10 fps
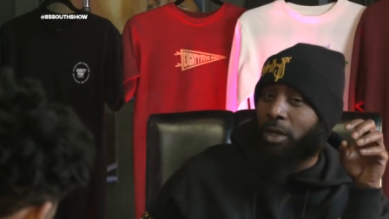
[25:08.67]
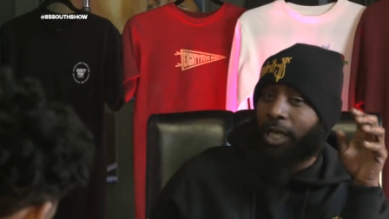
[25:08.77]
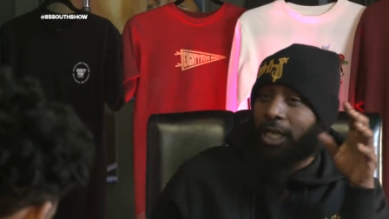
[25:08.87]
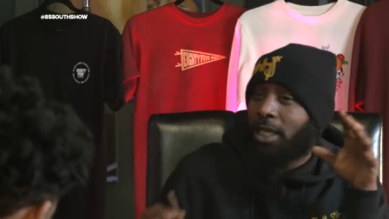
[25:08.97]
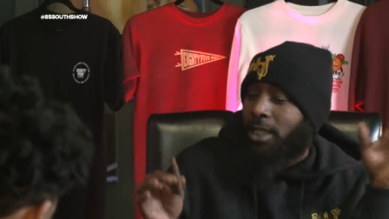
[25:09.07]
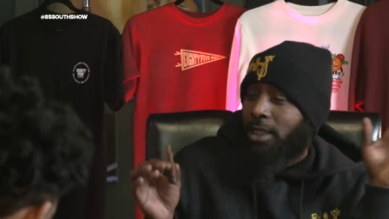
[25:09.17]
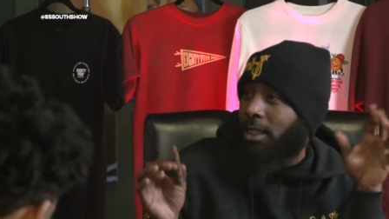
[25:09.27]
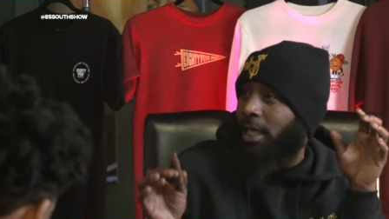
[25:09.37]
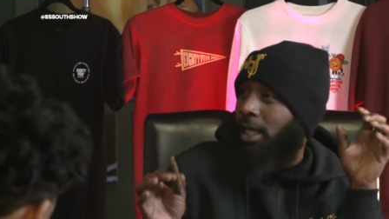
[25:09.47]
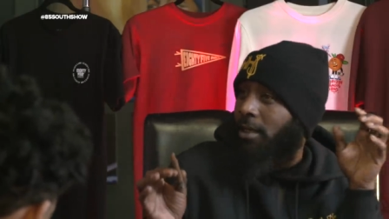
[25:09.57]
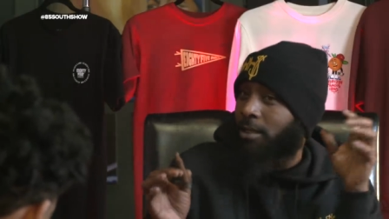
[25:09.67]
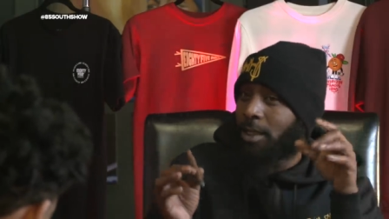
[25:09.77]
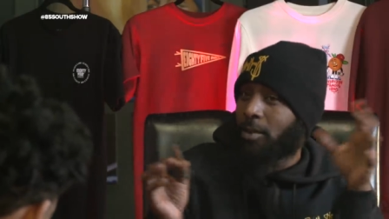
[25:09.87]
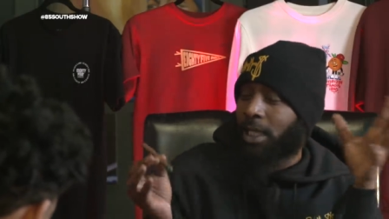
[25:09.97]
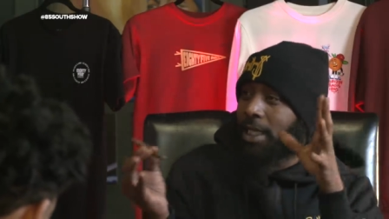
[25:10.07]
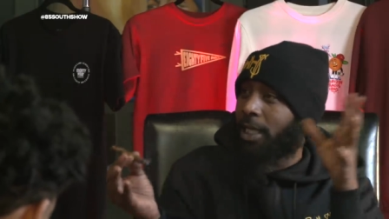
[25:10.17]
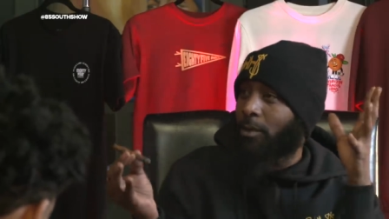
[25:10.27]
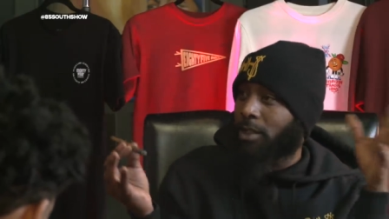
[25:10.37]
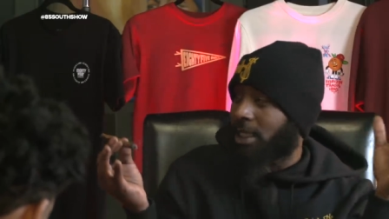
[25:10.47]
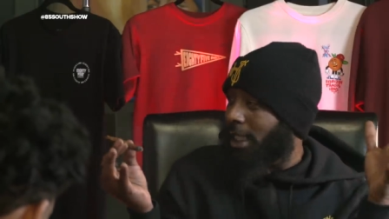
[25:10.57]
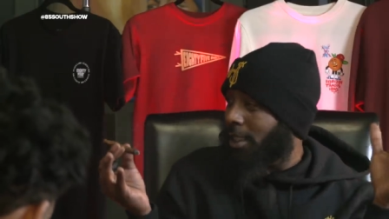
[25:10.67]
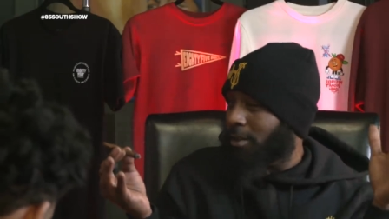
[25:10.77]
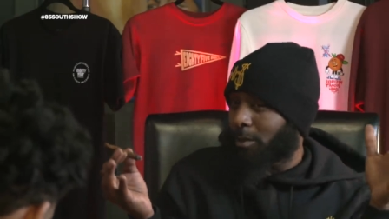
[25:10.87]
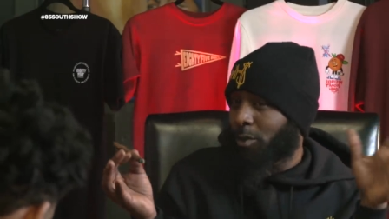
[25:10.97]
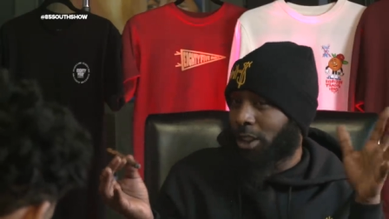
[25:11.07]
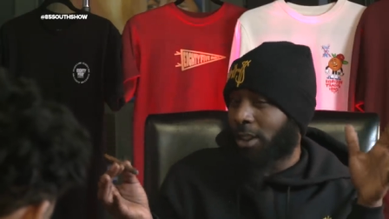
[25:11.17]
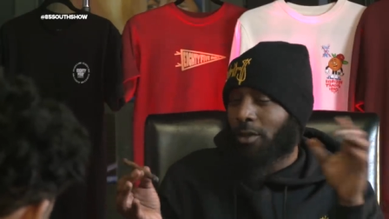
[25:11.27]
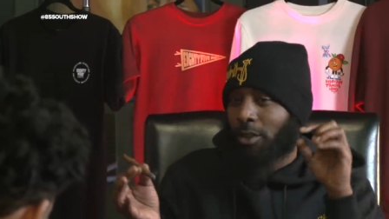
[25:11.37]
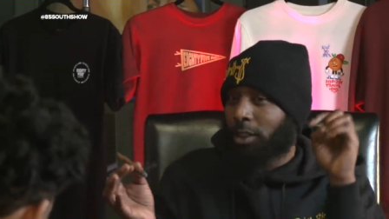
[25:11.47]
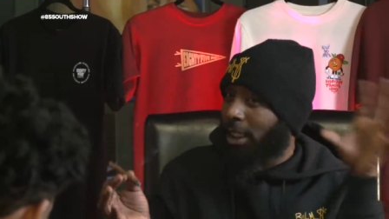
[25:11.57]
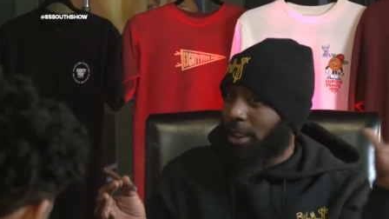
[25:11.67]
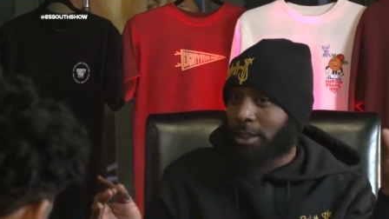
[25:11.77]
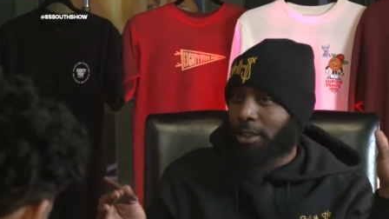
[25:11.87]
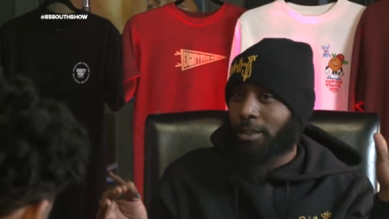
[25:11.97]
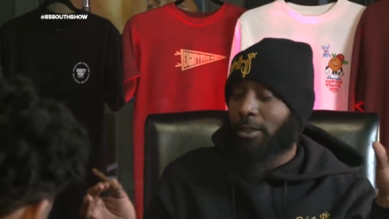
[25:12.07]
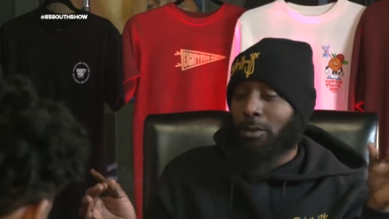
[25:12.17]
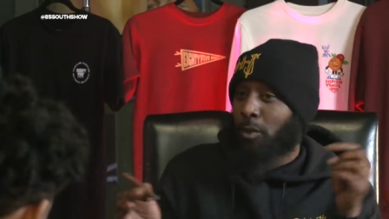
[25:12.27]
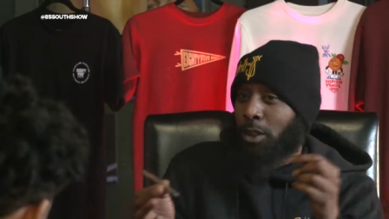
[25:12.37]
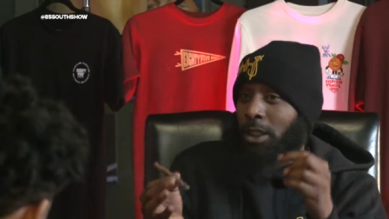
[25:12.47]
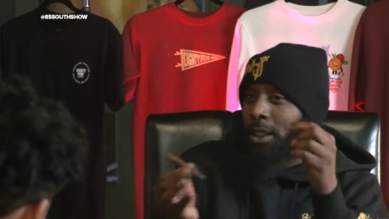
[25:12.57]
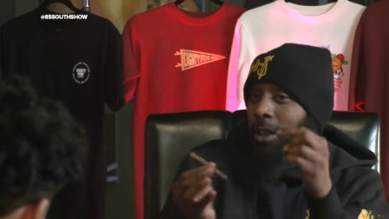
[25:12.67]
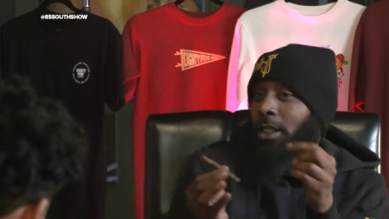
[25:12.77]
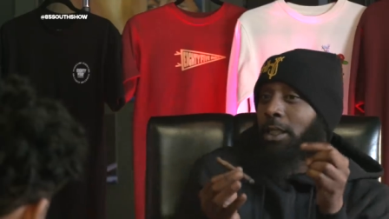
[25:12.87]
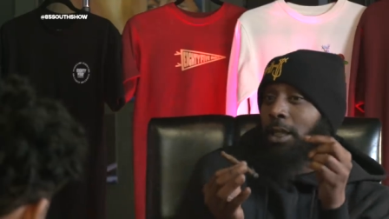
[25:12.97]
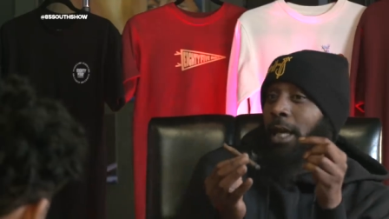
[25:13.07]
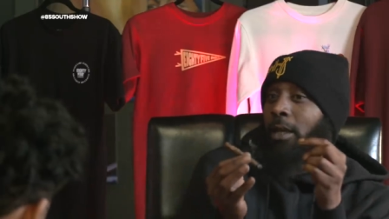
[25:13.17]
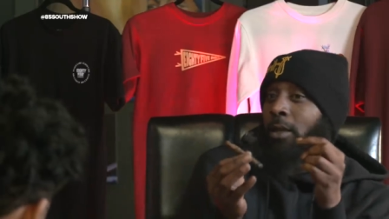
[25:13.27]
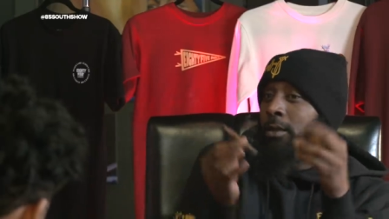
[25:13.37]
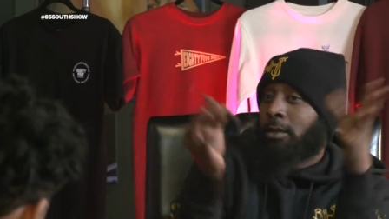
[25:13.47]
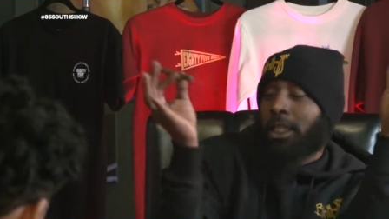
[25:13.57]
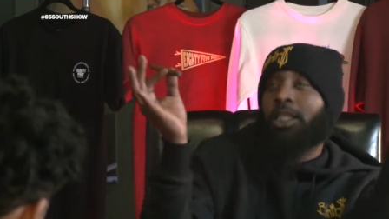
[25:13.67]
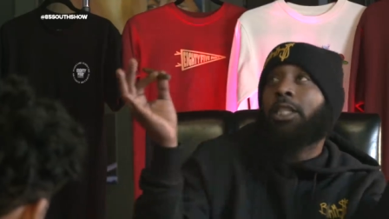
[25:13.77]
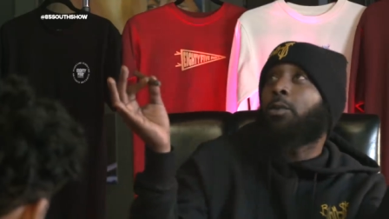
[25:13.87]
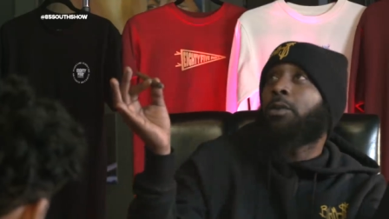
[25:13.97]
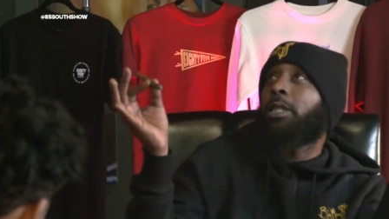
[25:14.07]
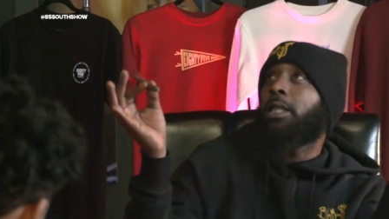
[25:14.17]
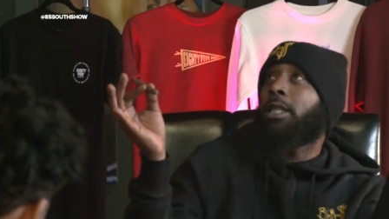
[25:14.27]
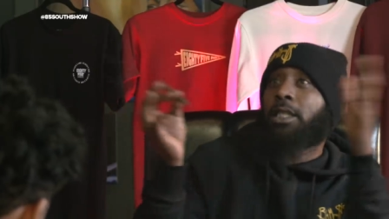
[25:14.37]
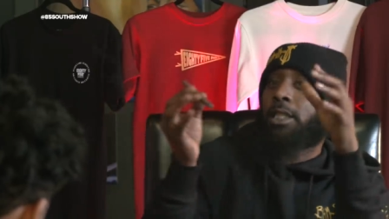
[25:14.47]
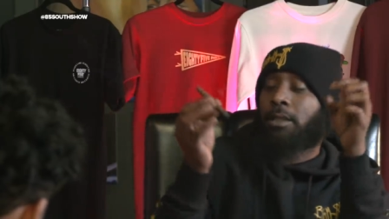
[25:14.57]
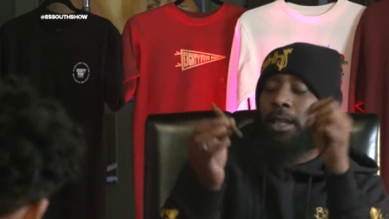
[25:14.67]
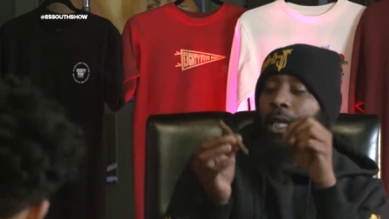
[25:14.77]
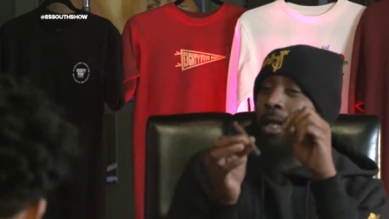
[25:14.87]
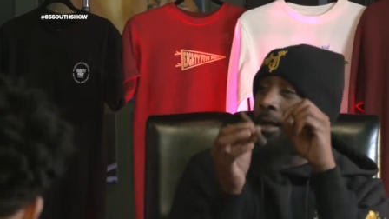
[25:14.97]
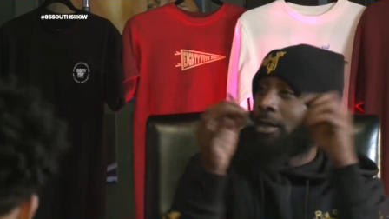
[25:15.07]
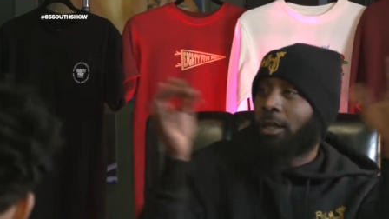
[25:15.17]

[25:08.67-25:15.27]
red. And then it's like it was like they was saying some shit or telling each other some shit, and then just like that shit was there. It just like